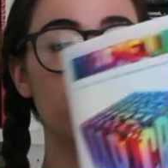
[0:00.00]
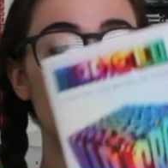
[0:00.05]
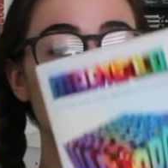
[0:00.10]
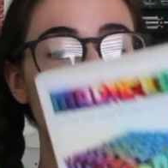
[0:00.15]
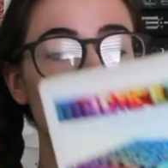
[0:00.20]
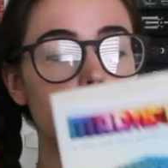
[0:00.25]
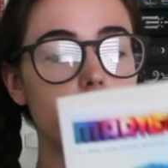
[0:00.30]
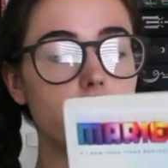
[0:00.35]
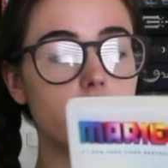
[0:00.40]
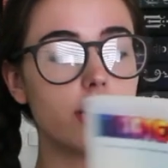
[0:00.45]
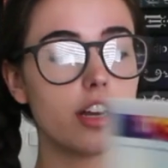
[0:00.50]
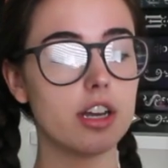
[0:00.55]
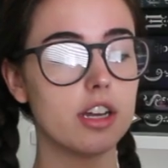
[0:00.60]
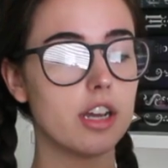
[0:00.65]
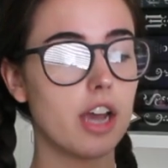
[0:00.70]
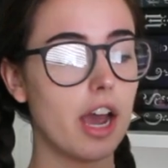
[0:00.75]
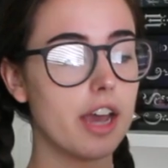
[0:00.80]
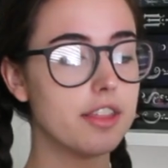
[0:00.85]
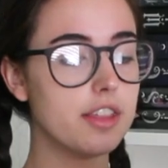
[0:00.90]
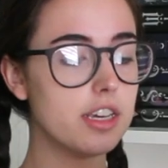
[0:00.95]
heard,
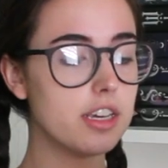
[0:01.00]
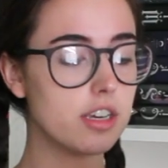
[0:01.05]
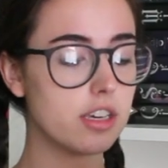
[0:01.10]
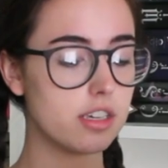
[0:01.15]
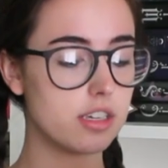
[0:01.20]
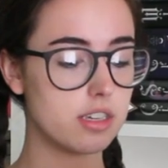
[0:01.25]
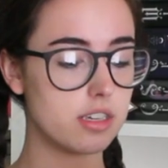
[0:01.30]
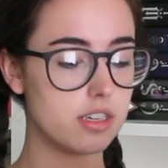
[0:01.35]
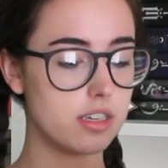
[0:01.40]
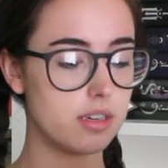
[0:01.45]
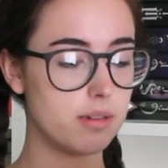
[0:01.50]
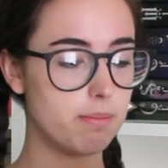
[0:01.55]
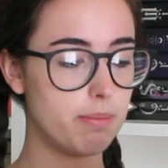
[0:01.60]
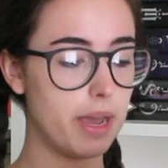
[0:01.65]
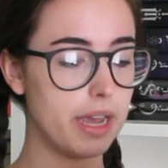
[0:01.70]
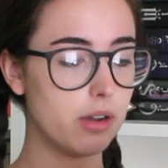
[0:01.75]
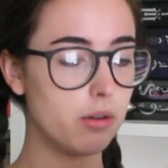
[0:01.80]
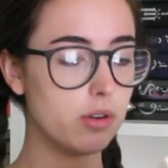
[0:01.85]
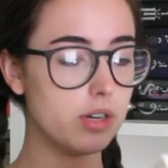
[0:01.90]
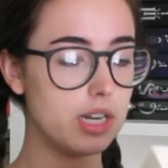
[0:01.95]
I think
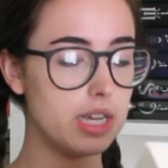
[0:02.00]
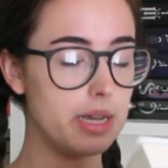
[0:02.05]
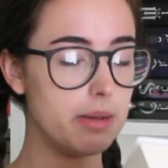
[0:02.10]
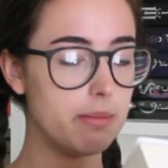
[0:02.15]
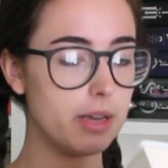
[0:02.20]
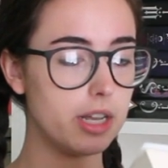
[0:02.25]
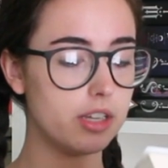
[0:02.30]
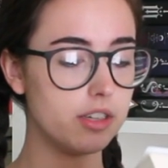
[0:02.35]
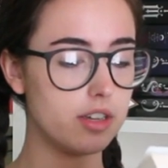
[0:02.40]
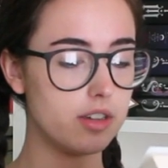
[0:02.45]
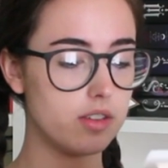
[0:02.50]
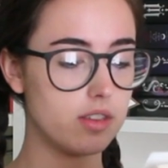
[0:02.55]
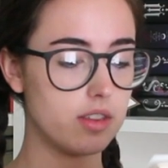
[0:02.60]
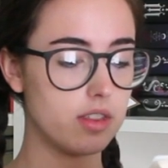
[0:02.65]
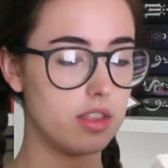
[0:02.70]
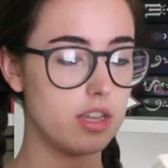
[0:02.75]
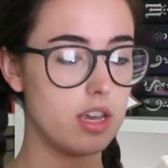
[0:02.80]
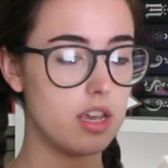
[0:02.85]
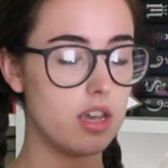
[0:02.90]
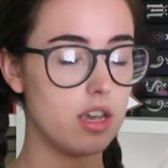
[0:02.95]
Penguin emailed us
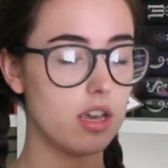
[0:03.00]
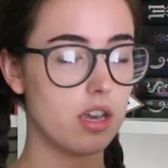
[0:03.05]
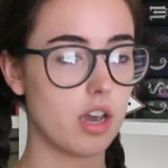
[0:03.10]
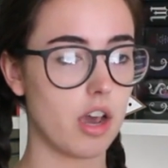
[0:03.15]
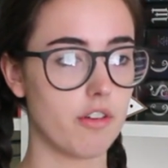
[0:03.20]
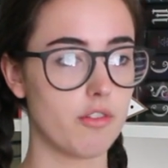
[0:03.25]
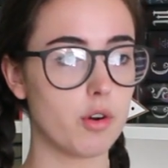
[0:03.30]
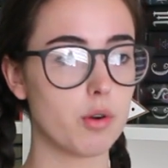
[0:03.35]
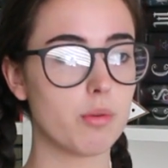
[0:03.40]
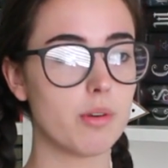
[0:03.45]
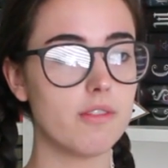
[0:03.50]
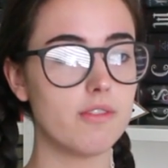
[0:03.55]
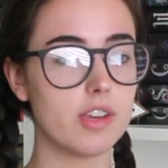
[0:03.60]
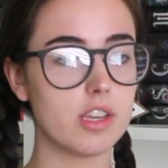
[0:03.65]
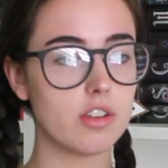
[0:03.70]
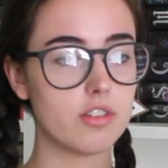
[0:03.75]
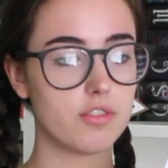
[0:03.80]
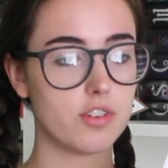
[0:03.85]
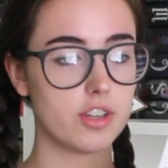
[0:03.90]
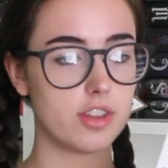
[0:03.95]
the cover
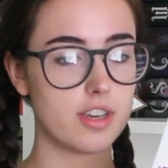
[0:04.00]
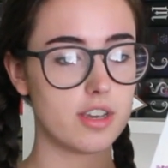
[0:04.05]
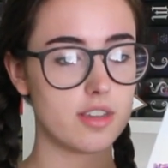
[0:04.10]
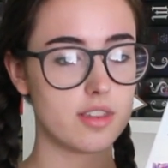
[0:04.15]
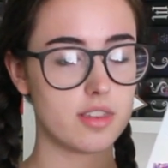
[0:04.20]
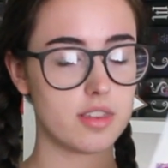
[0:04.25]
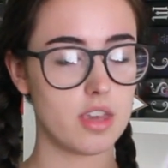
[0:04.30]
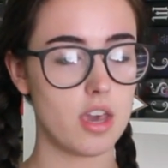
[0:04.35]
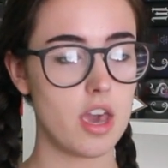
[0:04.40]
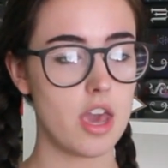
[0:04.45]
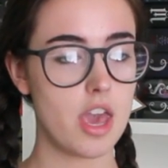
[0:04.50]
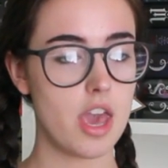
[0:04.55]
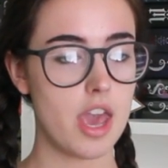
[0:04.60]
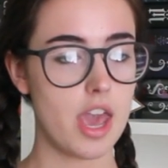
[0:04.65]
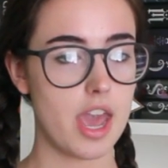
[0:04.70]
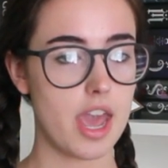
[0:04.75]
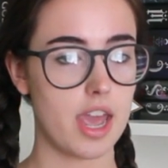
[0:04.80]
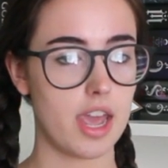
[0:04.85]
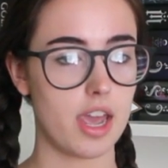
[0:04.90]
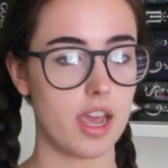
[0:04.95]
reveal for this,
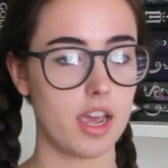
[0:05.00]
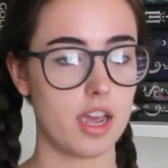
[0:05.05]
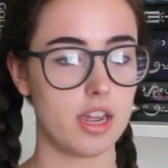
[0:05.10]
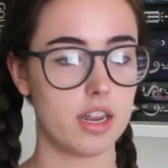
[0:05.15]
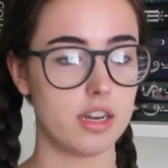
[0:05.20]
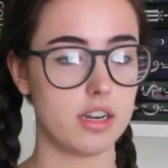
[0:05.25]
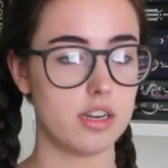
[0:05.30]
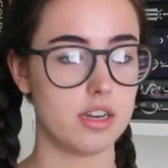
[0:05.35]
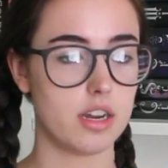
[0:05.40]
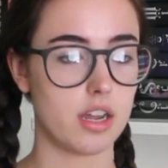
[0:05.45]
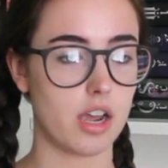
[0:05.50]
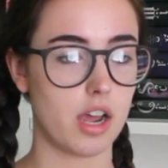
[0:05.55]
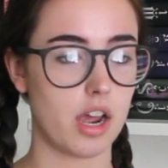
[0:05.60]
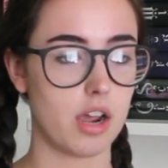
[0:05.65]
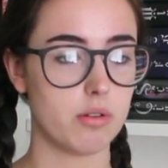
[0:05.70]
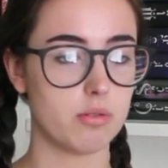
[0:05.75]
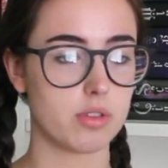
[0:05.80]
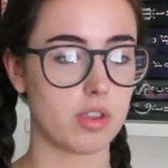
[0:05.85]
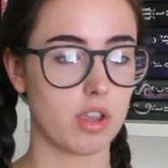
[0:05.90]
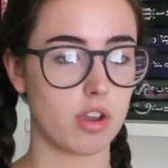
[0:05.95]
and
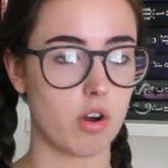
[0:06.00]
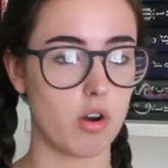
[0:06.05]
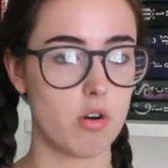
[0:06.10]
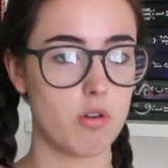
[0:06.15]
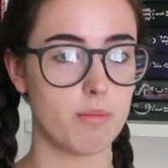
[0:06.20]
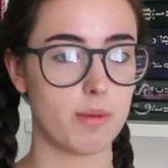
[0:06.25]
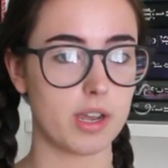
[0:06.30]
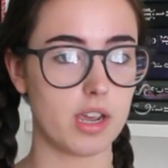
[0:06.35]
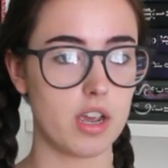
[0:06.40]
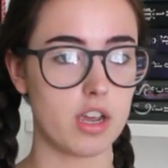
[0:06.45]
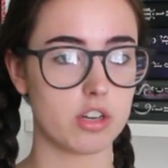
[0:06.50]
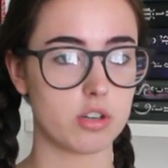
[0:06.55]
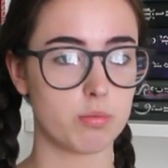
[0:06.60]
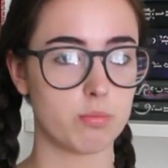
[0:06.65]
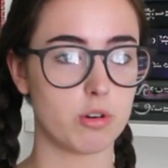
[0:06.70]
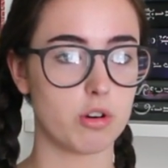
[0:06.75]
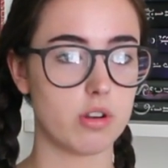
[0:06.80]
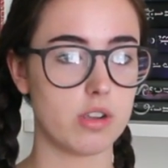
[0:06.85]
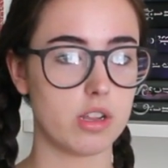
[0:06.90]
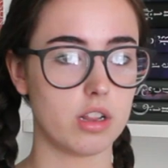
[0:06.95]
I was like, oh my gosh,
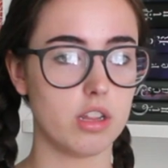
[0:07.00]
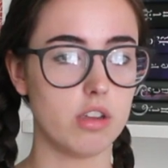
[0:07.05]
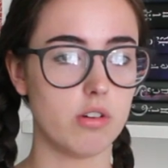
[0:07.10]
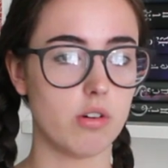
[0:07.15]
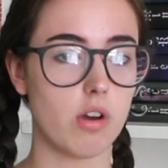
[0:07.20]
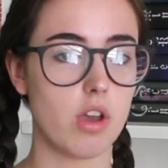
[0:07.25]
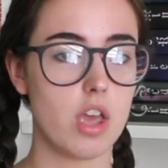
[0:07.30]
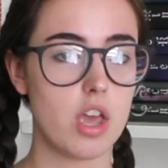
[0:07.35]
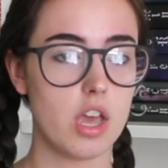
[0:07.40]
Marie Lu.